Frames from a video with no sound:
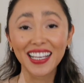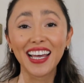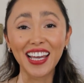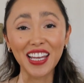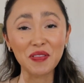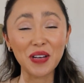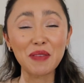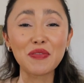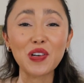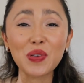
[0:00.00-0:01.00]
Anyway,
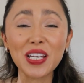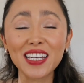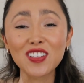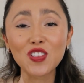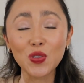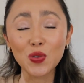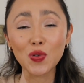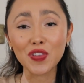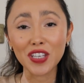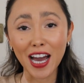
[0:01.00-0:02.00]
before we get
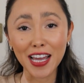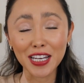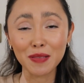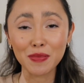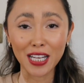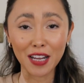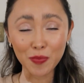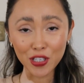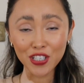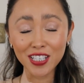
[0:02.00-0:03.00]
into the items that I
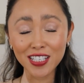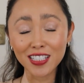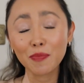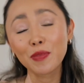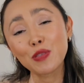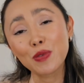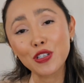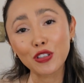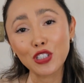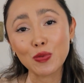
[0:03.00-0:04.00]
purchased, please be
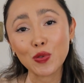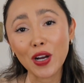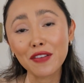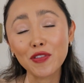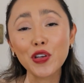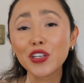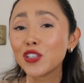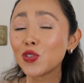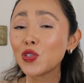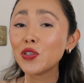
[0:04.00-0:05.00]
sure to subscribe. All you need
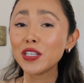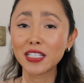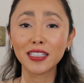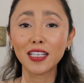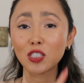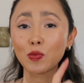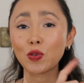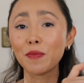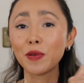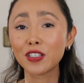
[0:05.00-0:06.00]
to do is hit that
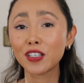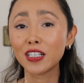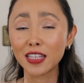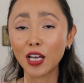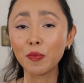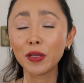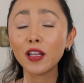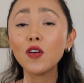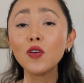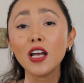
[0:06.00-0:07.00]
subscribe button down
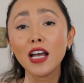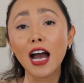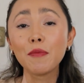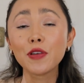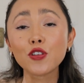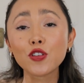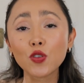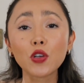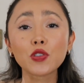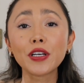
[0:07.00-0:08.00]
below and be sure to
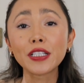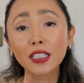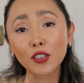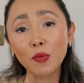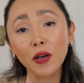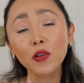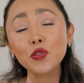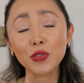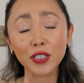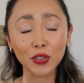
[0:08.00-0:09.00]
also hit the little bell
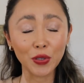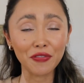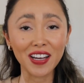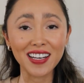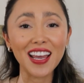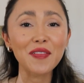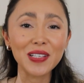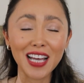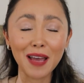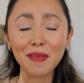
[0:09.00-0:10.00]
so you get notified every
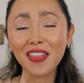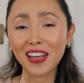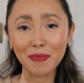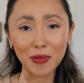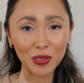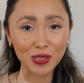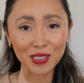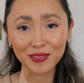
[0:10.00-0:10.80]
time that I post. I